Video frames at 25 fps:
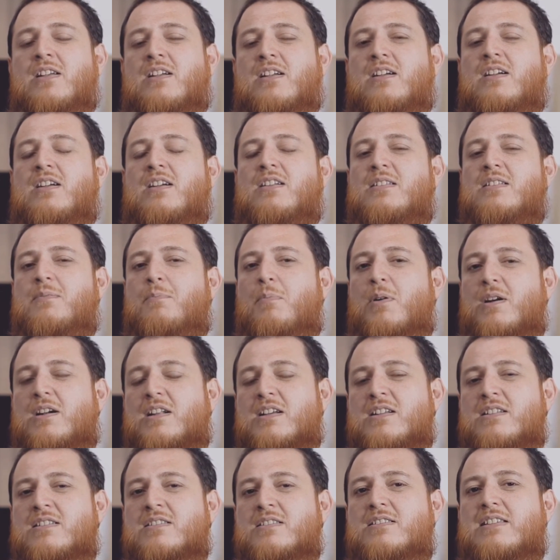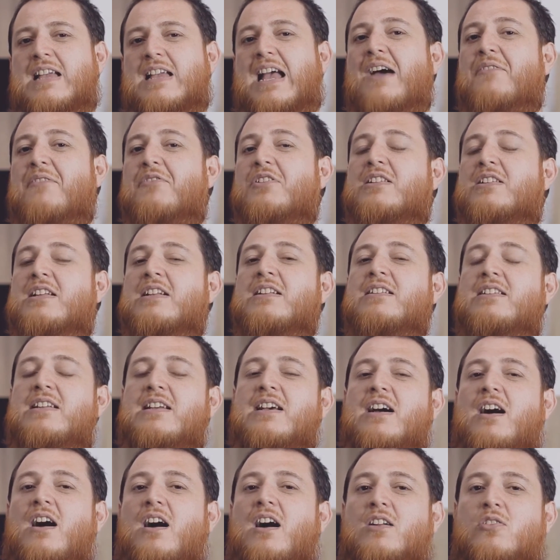uh, the buttons, everything
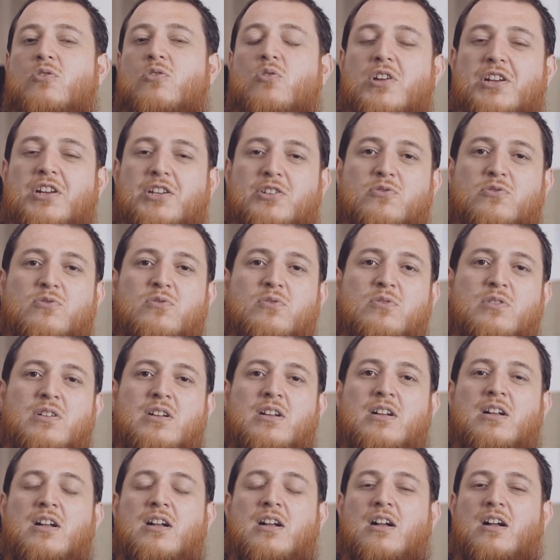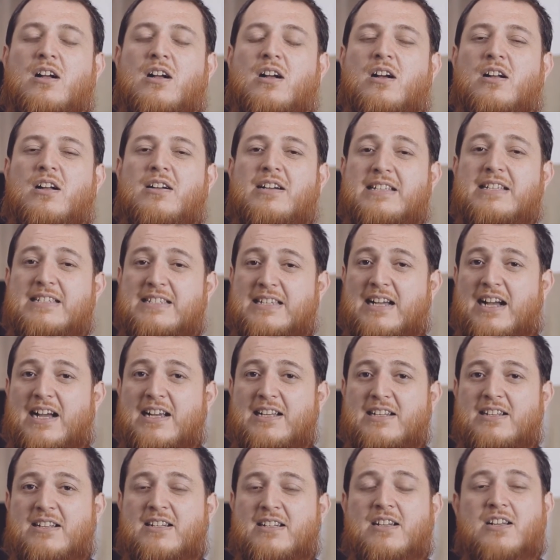they are going to uh,
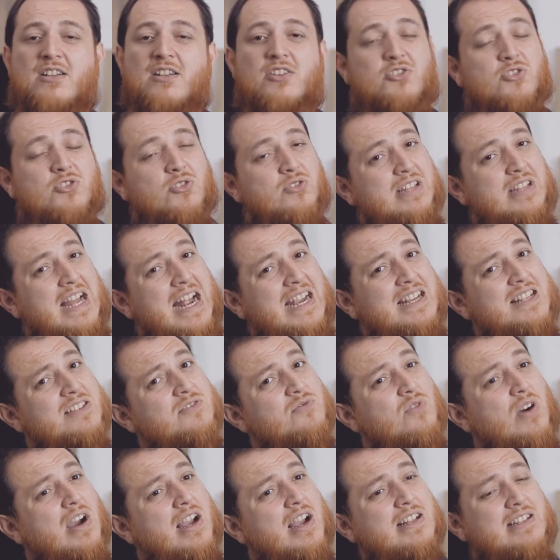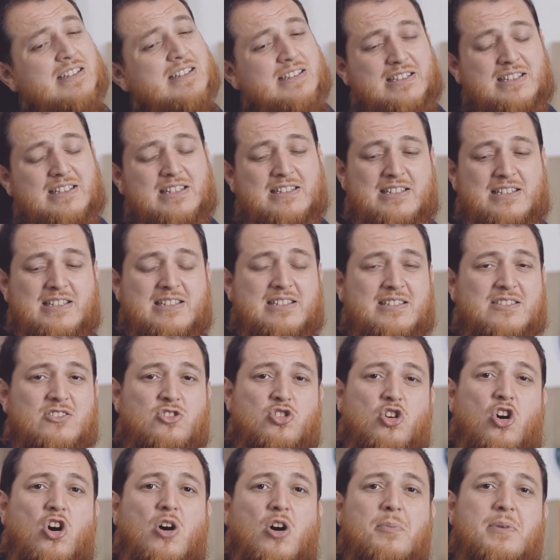design. So that is why th this
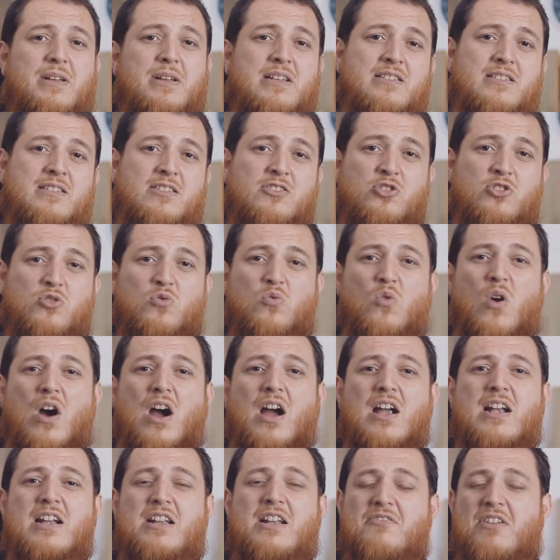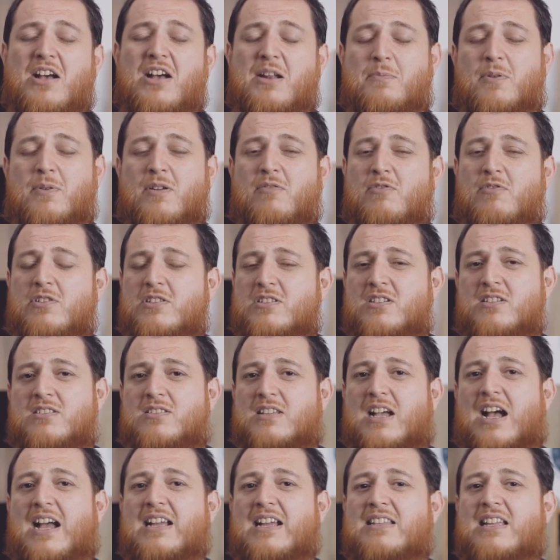job is UI developer, which
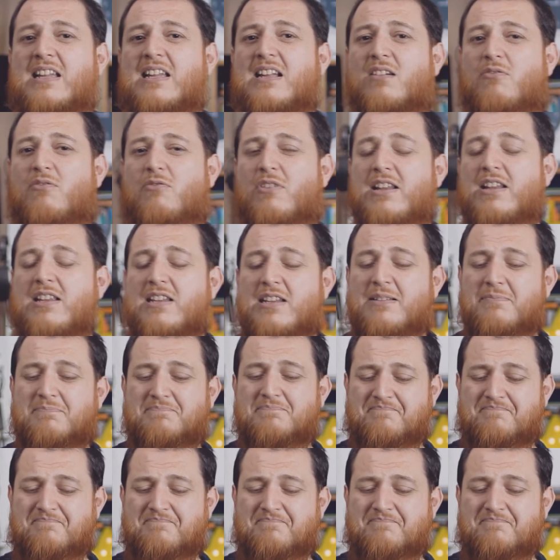is I think a very,